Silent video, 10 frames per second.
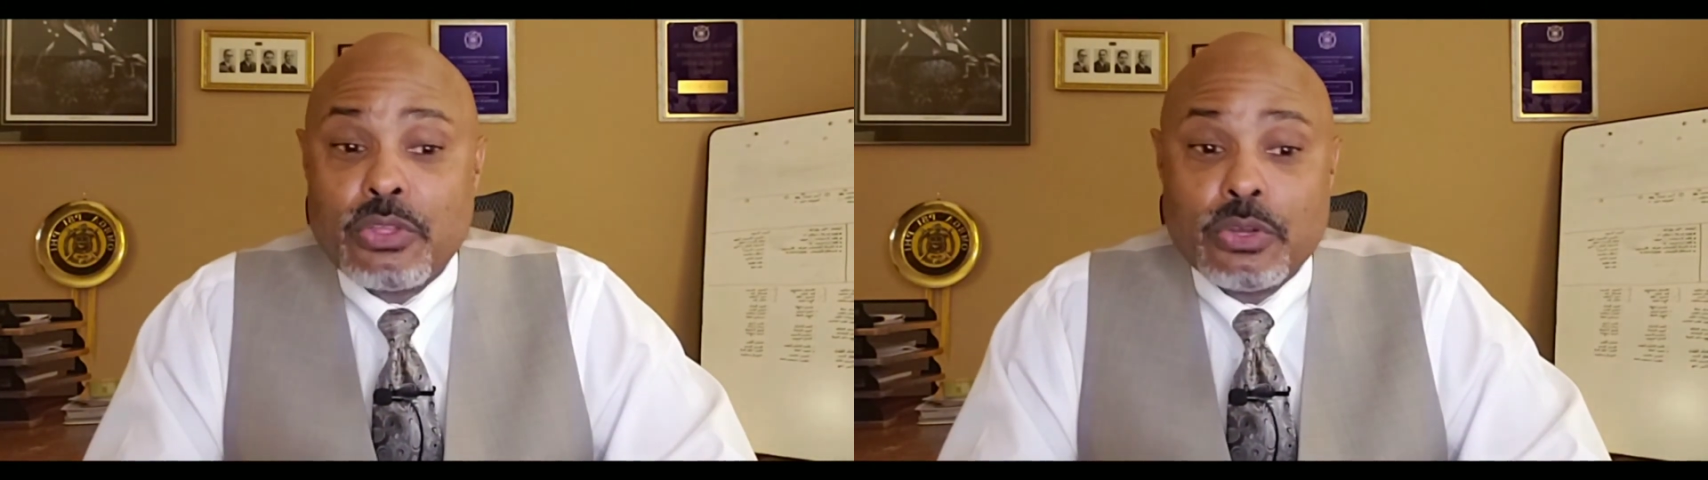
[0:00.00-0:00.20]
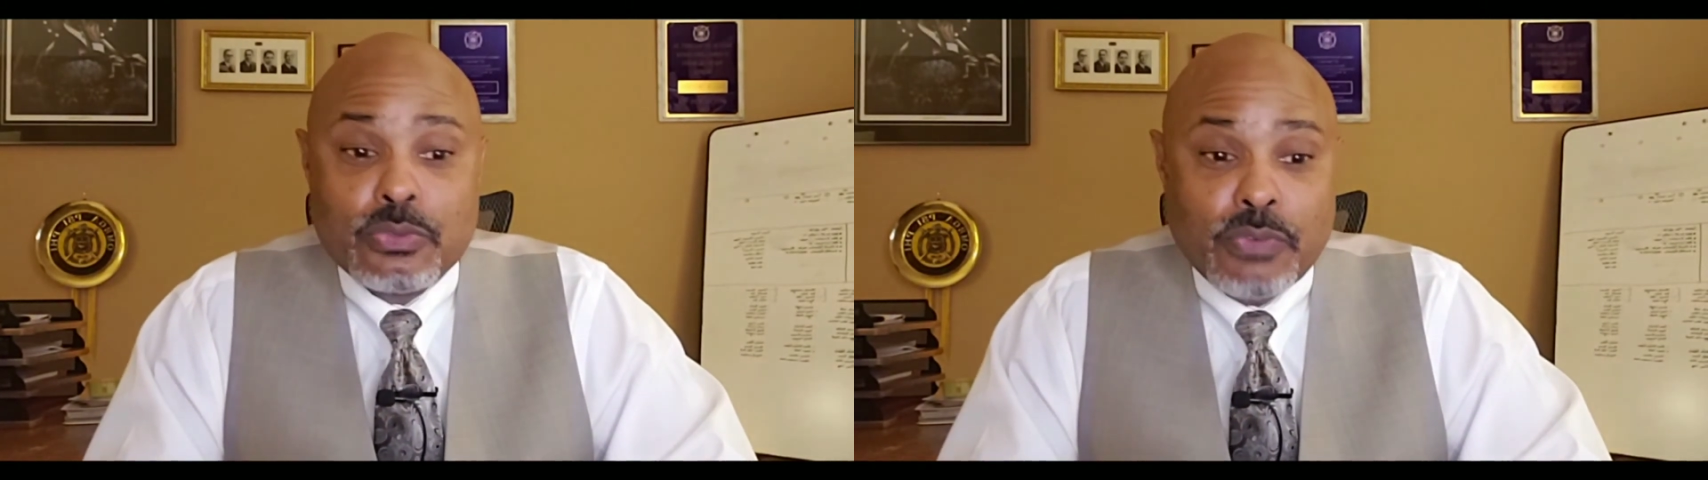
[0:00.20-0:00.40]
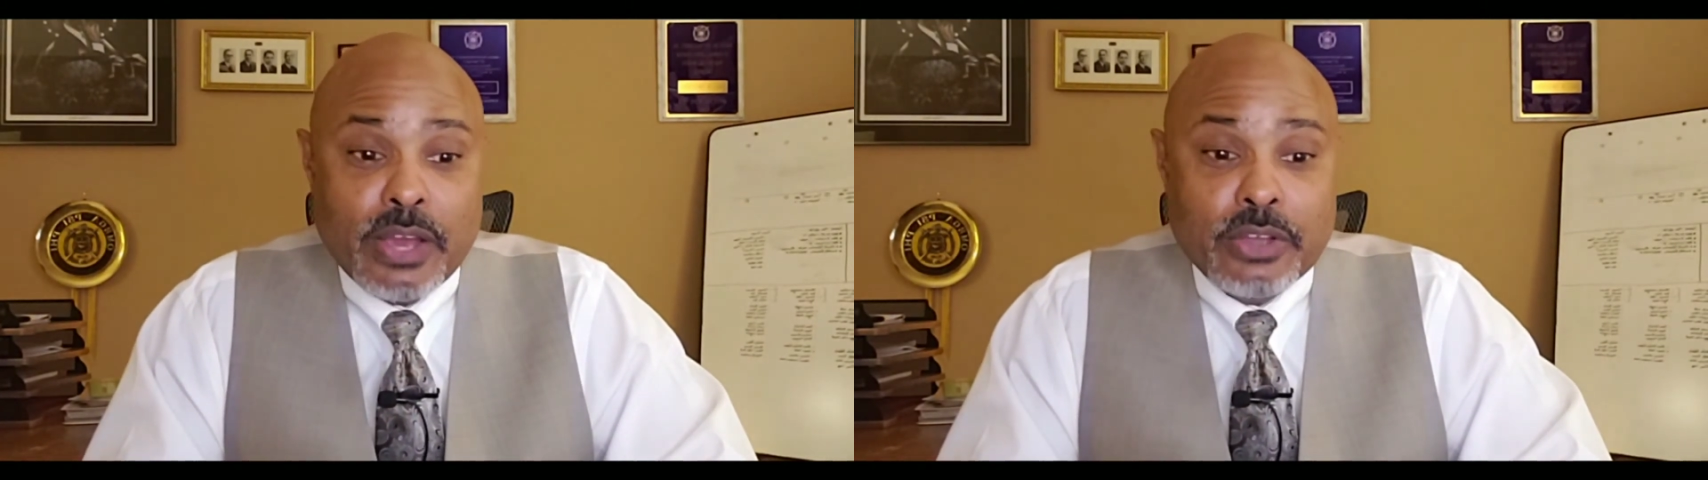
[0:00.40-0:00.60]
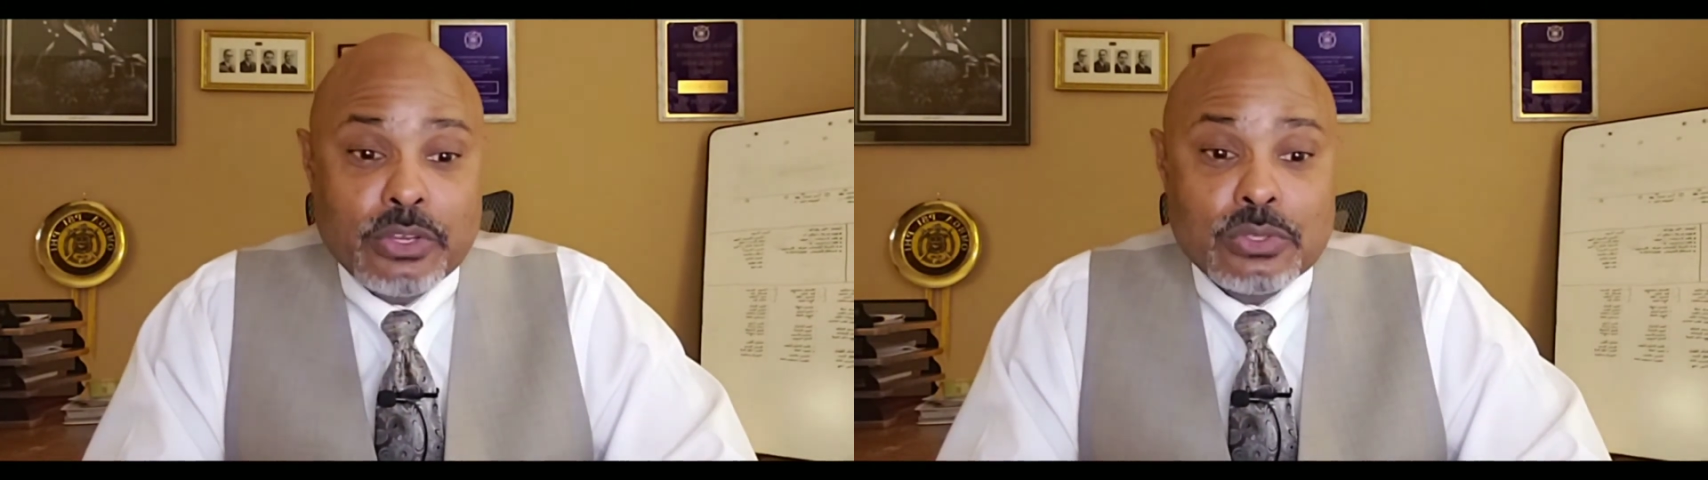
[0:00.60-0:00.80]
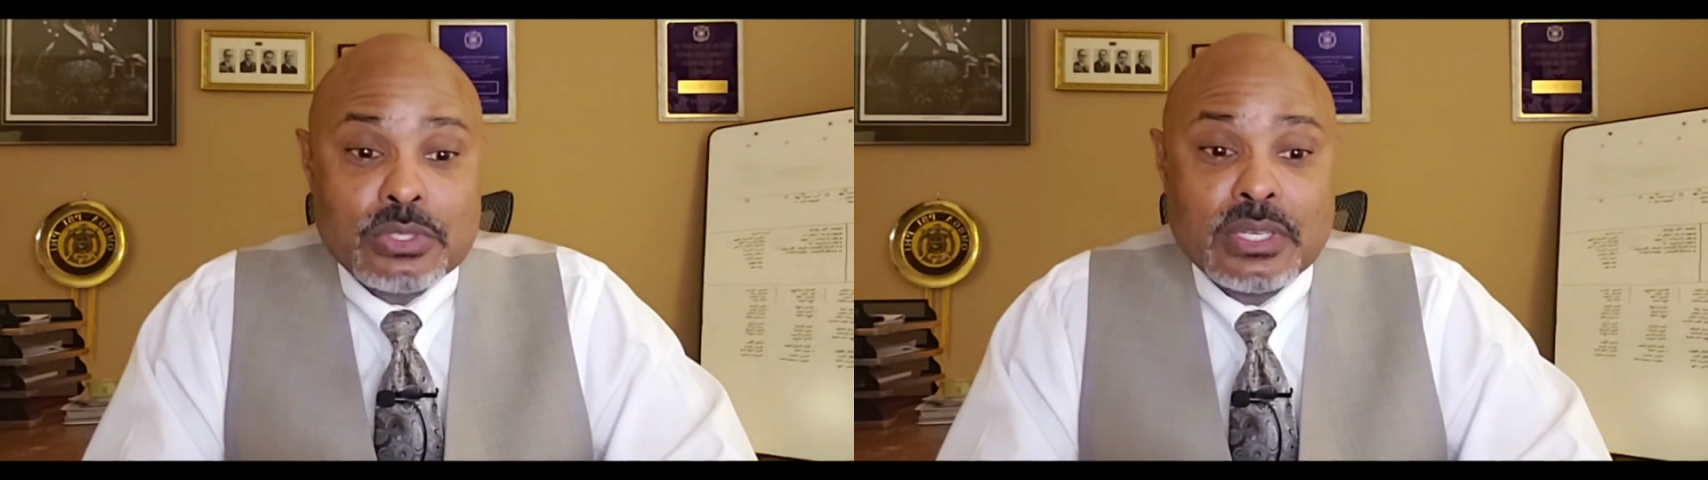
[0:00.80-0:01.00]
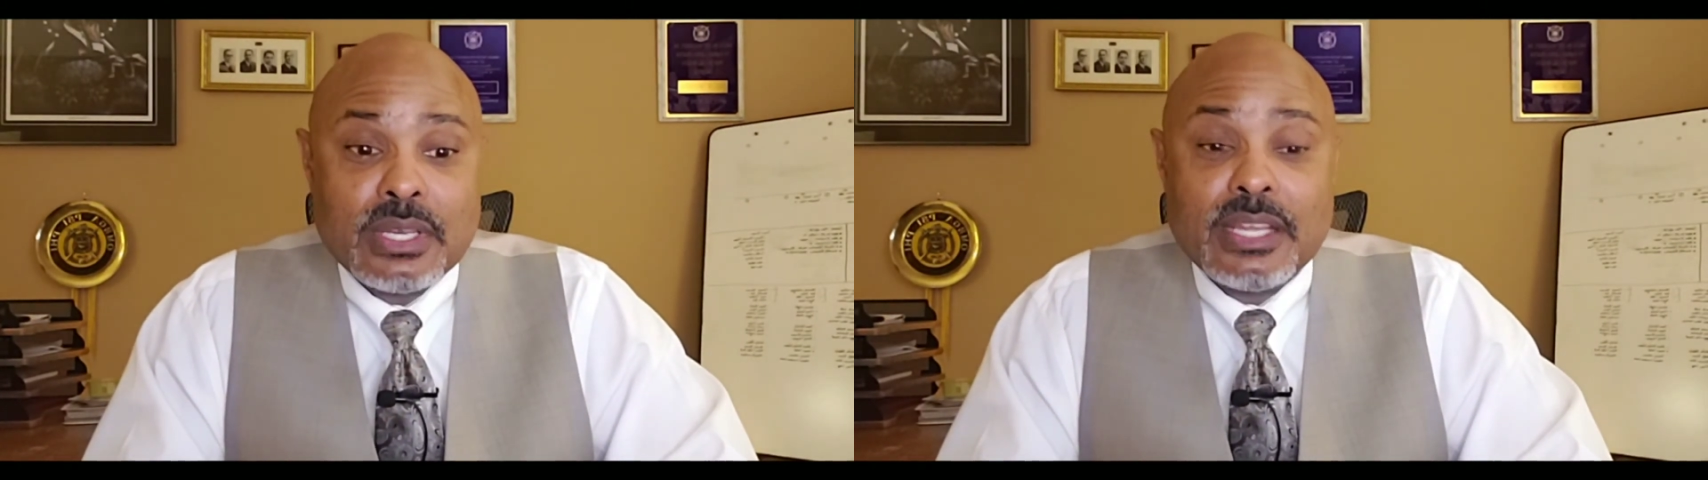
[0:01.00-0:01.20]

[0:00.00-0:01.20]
those failures,